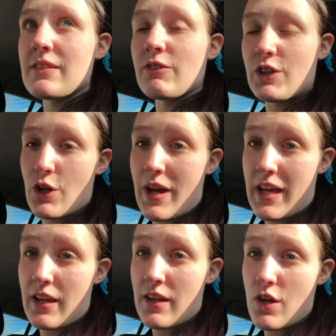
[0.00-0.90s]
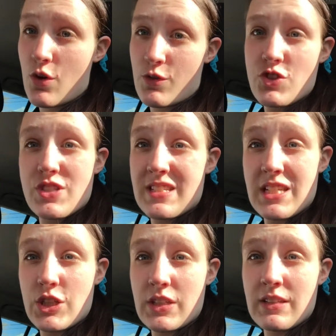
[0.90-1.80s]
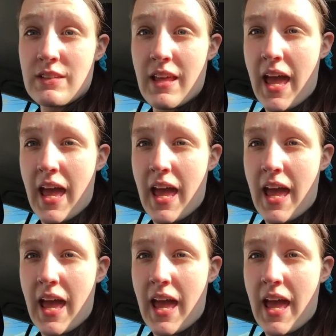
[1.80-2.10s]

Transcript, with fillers: I'm gonna go head over to Tanisha's